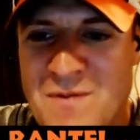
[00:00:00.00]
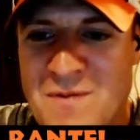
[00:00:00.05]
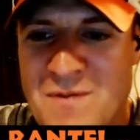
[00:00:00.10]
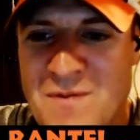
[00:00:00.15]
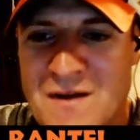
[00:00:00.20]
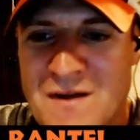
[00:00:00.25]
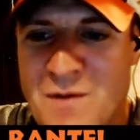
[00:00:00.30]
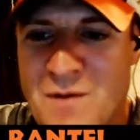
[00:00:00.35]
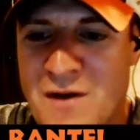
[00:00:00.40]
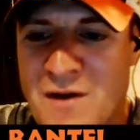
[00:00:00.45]

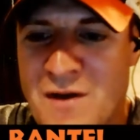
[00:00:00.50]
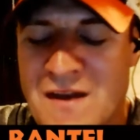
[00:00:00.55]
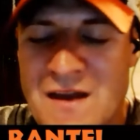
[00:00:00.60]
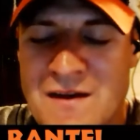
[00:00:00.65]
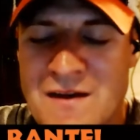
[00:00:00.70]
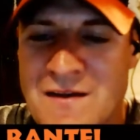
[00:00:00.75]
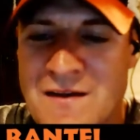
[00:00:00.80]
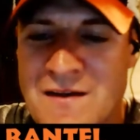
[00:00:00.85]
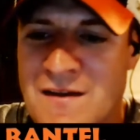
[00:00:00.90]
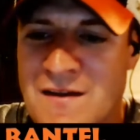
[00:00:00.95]
But come on,
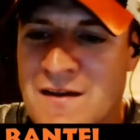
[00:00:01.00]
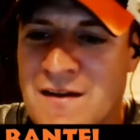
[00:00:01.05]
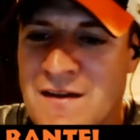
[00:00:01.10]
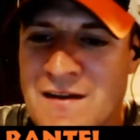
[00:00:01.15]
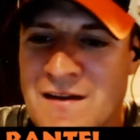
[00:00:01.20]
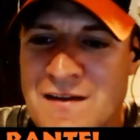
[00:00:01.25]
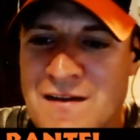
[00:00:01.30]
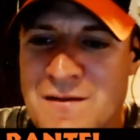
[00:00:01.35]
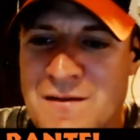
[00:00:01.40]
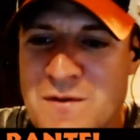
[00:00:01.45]
Nick,
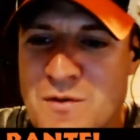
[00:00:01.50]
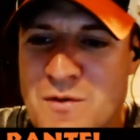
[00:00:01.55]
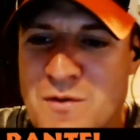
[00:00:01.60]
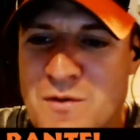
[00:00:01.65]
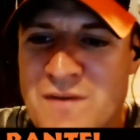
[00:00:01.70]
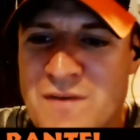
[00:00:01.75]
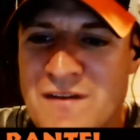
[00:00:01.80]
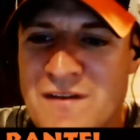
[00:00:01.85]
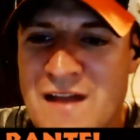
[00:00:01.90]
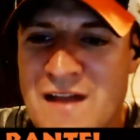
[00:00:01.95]
I mean,
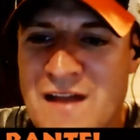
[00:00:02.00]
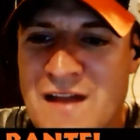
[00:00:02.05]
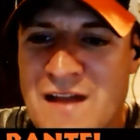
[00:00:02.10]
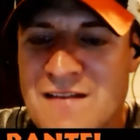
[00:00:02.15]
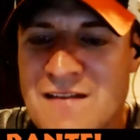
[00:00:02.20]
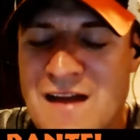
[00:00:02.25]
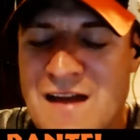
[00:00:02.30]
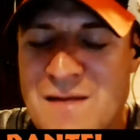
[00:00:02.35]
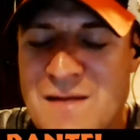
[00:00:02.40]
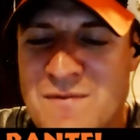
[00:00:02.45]
when's the
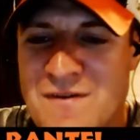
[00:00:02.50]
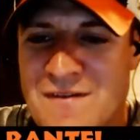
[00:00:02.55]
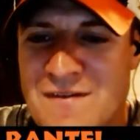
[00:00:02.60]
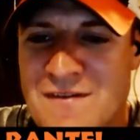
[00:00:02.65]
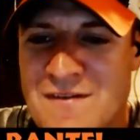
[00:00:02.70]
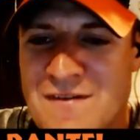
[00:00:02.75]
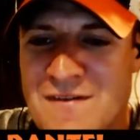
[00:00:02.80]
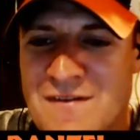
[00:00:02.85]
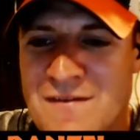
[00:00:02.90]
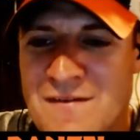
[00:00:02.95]
last time
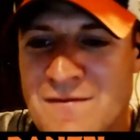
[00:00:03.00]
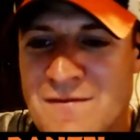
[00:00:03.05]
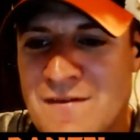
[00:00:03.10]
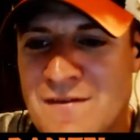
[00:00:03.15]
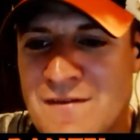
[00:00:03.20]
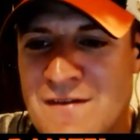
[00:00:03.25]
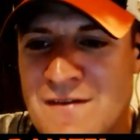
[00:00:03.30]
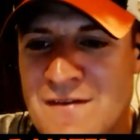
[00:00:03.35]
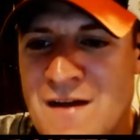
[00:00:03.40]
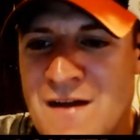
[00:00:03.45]

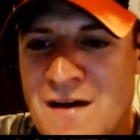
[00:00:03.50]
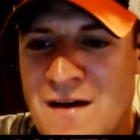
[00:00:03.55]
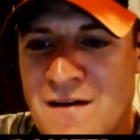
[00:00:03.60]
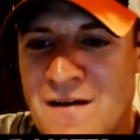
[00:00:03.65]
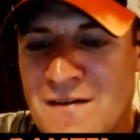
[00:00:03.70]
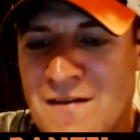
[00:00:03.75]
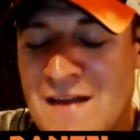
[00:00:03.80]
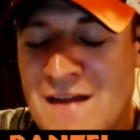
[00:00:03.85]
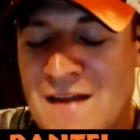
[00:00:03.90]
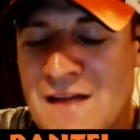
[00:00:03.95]

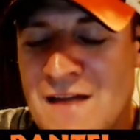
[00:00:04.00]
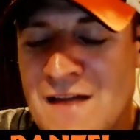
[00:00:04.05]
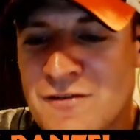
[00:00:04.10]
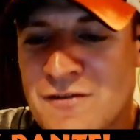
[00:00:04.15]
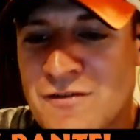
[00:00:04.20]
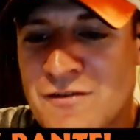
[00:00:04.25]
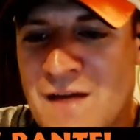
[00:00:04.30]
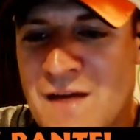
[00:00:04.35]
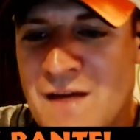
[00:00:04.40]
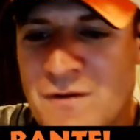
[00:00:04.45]
the answer
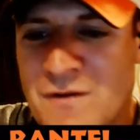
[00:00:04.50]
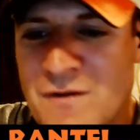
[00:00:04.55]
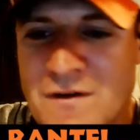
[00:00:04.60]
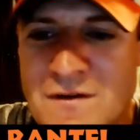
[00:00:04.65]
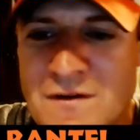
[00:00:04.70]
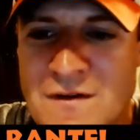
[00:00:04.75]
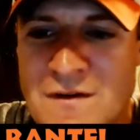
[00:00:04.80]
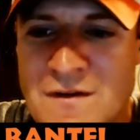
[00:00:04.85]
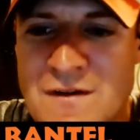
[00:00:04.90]
is never.